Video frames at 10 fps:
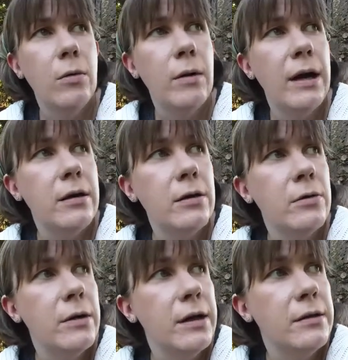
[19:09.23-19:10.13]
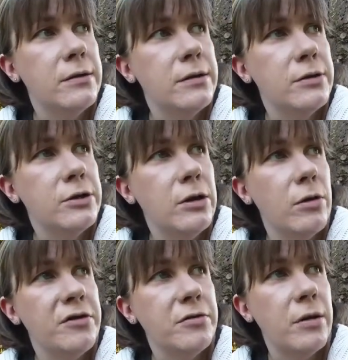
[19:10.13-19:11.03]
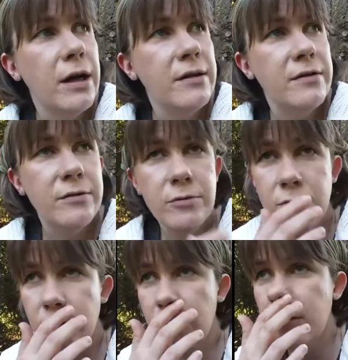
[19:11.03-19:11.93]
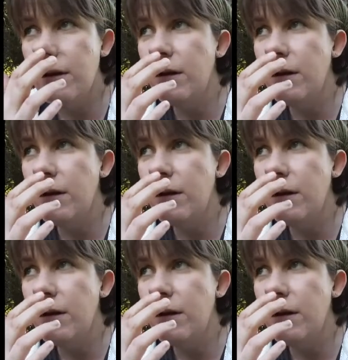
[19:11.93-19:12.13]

while ago, and she also had to.